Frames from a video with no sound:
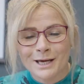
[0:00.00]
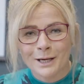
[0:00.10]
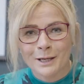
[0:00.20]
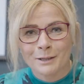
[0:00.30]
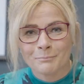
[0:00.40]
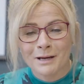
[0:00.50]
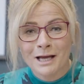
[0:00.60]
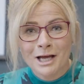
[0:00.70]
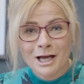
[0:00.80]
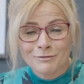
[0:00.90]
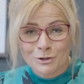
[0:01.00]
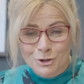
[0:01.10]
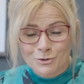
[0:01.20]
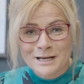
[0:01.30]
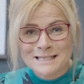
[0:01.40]
A clerk.
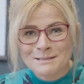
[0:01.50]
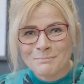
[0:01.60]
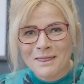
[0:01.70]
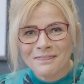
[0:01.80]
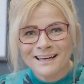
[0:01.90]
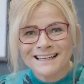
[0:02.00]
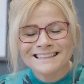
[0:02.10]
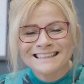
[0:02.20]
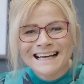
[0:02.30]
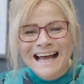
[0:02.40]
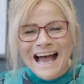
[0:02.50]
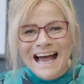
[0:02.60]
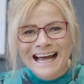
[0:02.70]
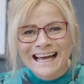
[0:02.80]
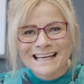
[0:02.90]
This person works at Social
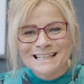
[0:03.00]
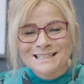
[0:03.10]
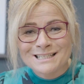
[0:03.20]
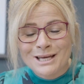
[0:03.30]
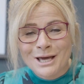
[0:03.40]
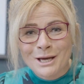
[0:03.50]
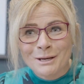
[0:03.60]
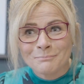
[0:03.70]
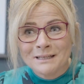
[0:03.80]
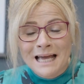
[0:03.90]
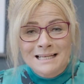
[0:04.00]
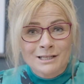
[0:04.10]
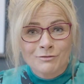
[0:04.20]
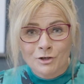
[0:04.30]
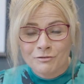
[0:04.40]
Care Wales and will be your
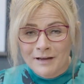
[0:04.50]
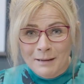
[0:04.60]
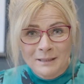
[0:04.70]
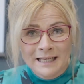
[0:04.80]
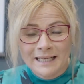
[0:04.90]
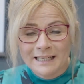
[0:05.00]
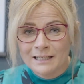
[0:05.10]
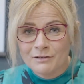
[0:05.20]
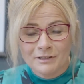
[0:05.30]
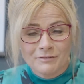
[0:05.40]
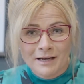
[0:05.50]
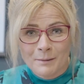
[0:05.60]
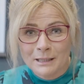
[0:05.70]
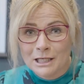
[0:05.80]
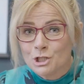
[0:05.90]
main point of contact before,
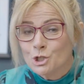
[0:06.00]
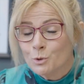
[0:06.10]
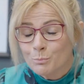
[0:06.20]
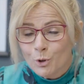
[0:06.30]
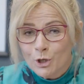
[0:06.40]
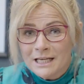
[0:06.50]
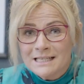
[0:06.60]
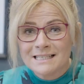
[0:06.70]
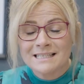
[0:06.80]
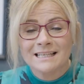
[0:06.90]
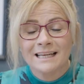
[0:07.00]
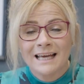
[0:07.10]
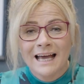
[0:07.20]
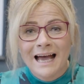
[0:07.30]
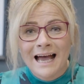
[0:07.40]
during and after a
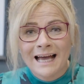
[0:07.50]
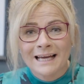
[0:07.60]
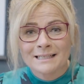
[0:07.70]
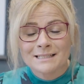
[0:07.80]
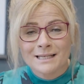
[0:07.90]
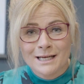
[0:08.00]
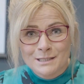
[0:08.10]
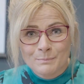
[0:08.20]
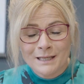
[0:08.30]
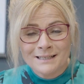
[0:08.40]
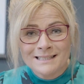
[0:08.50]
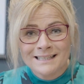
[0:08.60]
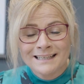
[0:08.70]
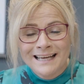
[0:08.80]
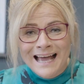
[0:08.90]
hearing. The clerk's
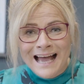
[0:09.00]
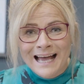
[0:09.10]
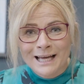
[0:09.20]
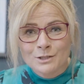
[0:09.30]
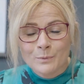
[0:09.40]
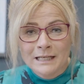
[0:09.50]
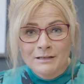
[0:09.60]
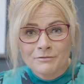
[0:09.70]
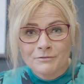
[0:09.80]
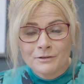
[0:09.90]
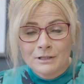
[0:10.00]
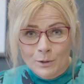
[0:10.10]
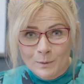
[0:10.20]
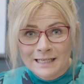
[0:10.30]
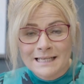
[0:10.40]
role is to make sure the
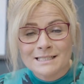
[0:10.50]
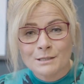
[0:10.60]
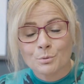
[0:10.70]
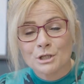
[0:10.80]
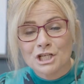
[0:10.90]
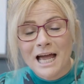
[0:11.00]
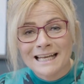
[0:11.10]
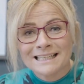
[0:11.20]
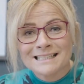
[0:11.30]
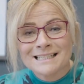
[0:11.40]
hearing runs smoothly.